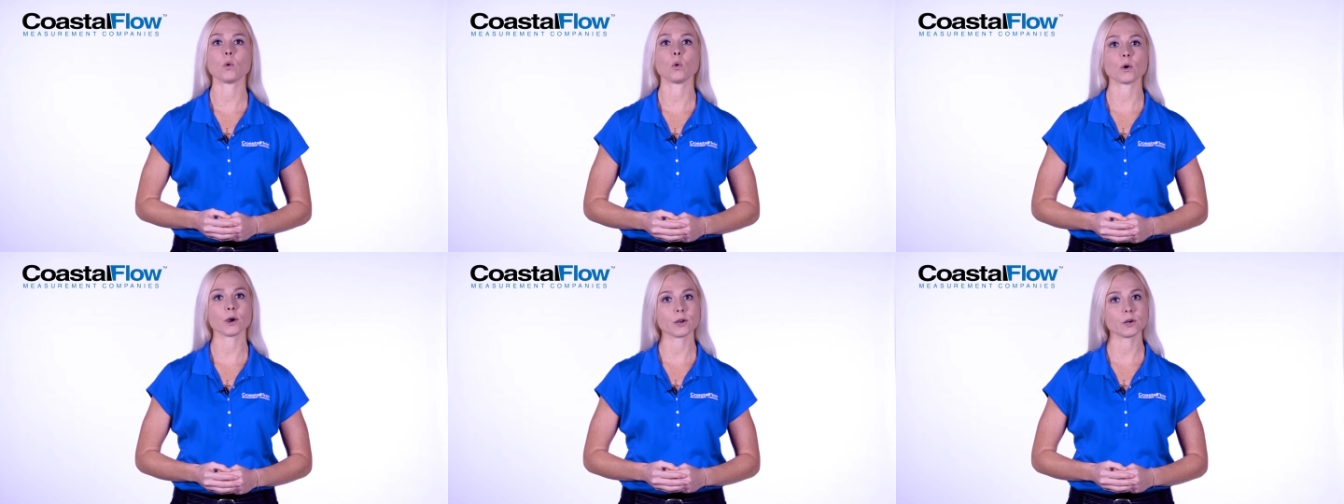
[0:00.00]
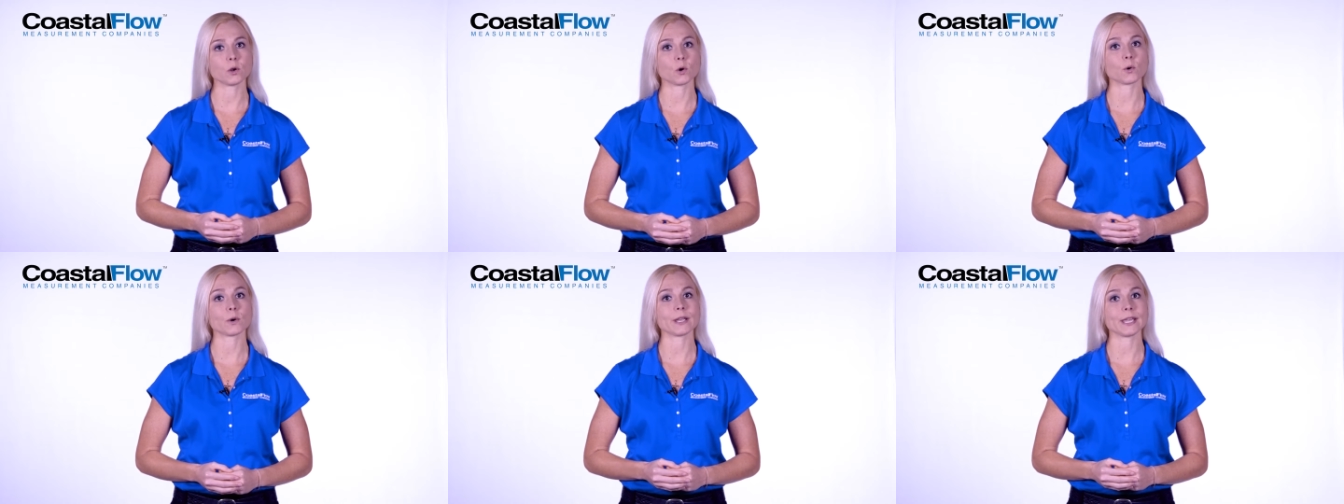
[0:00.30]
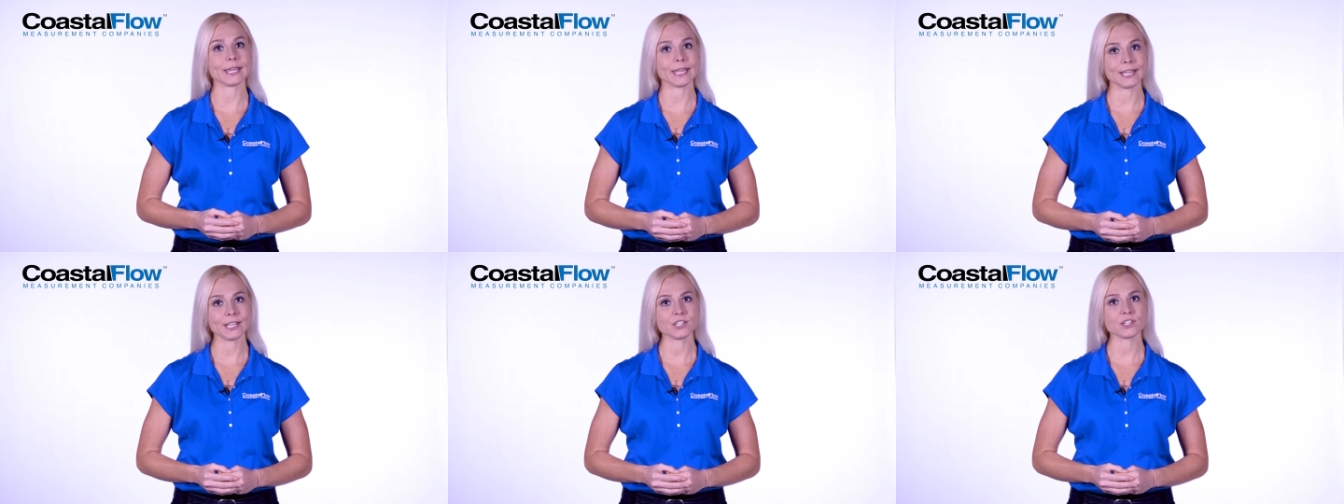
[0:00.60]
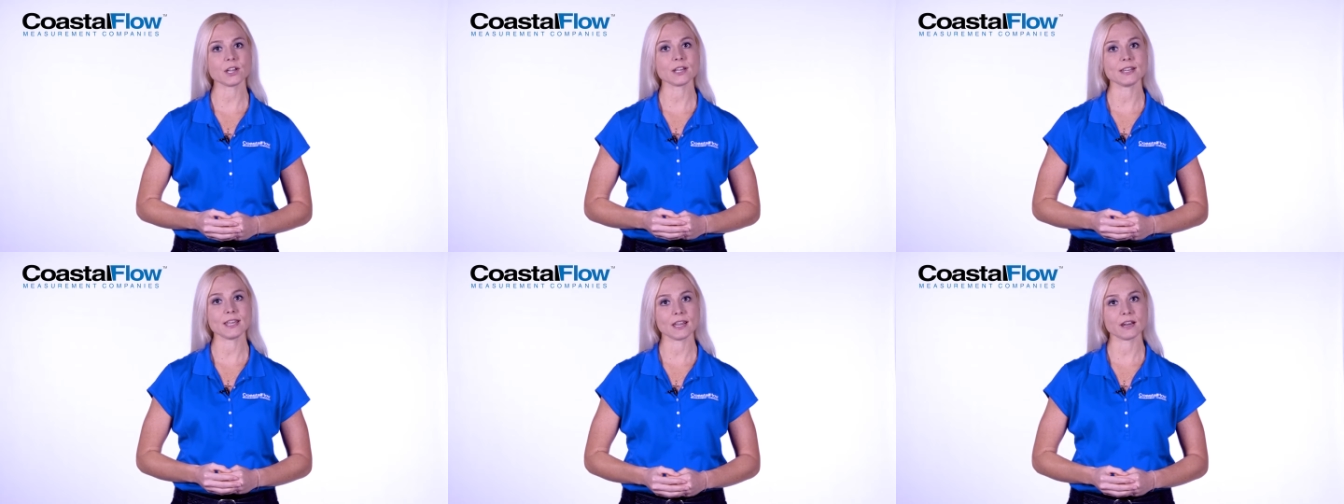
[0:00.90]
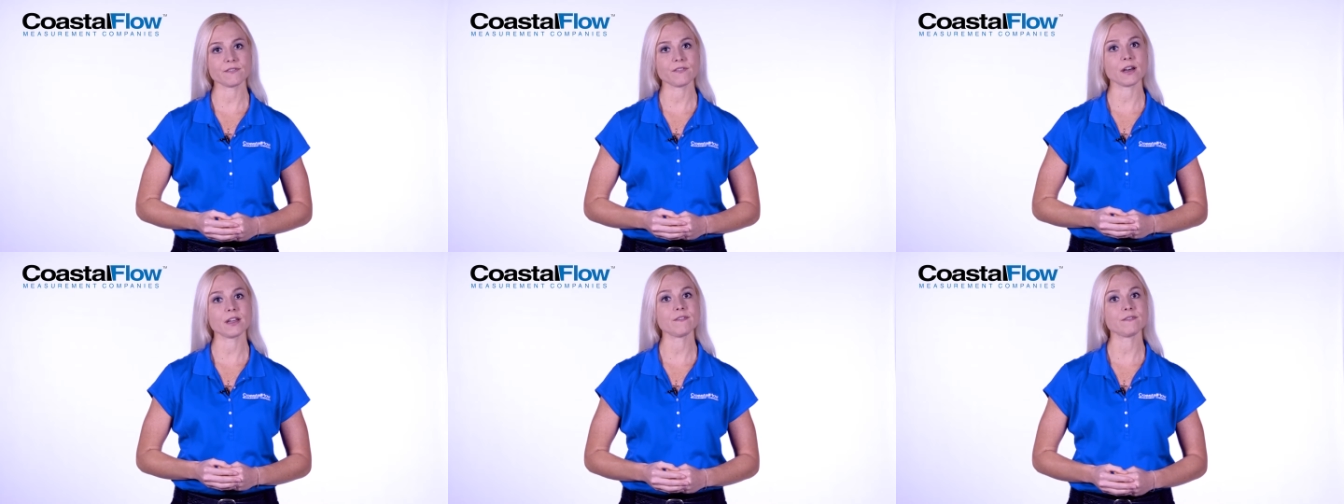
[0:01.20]
or ignore each
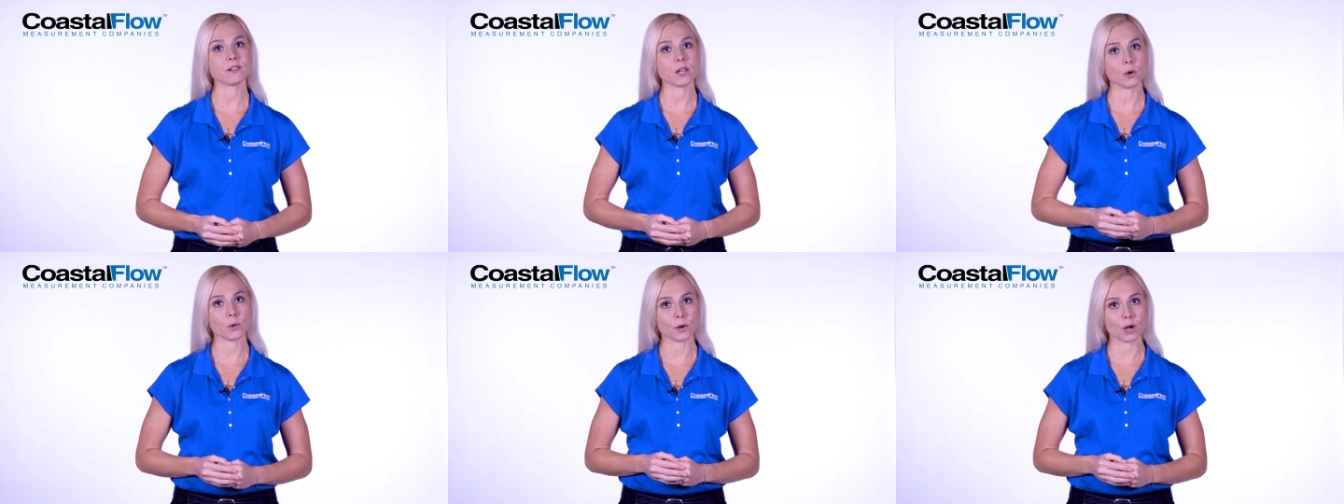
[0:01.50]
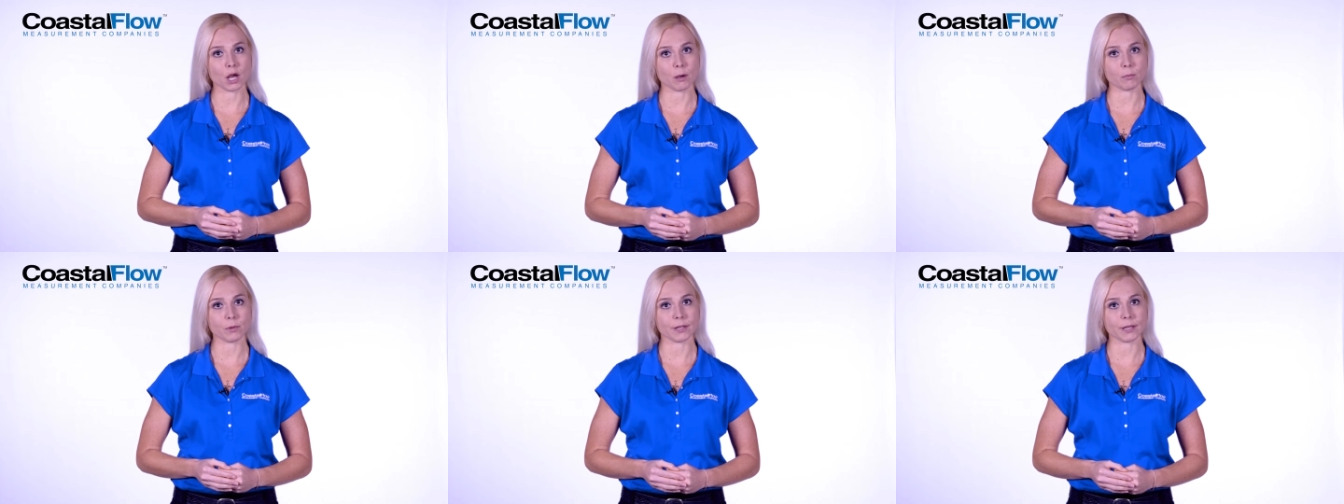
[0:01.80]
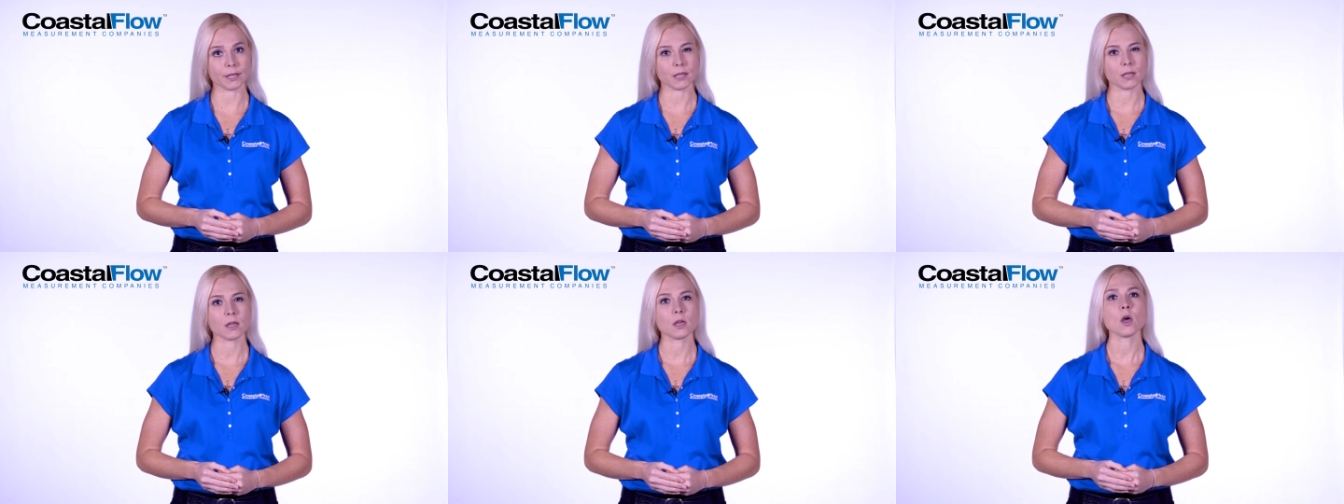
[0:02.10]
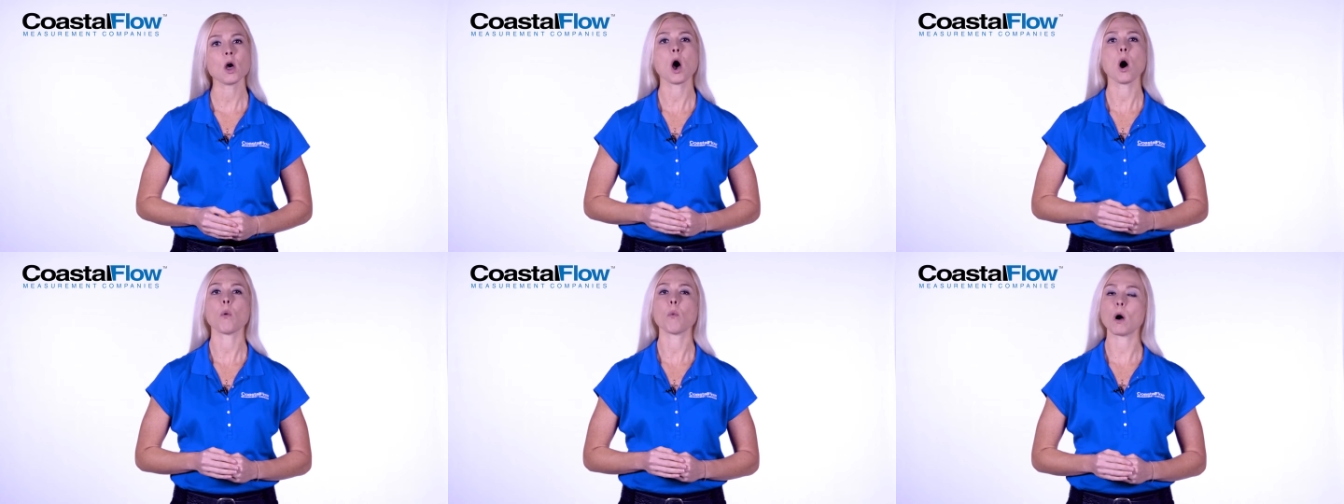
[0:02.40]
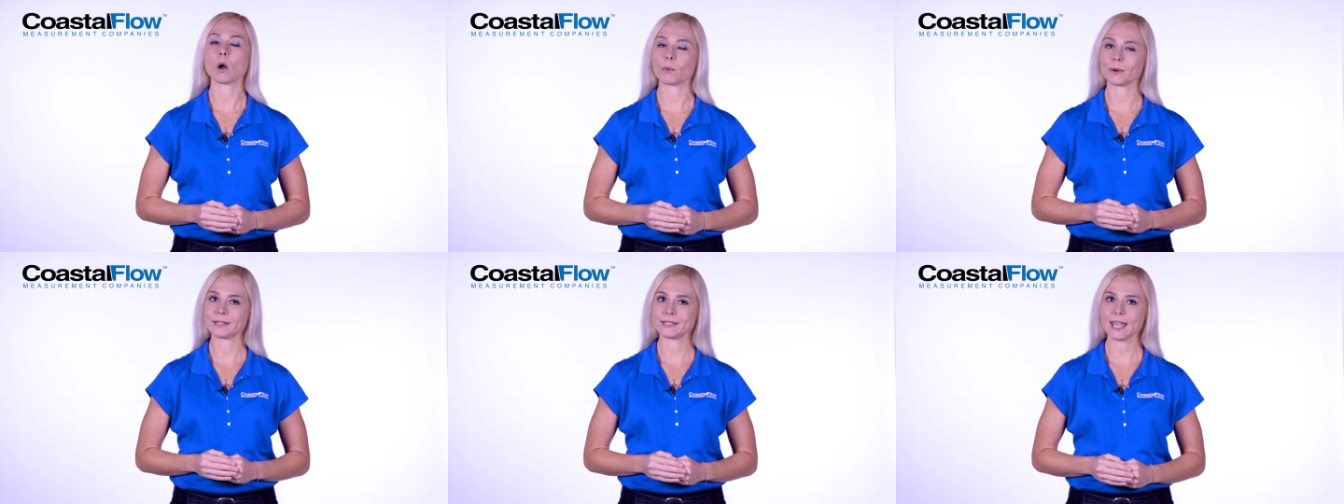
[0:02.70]
identified flow anomaly while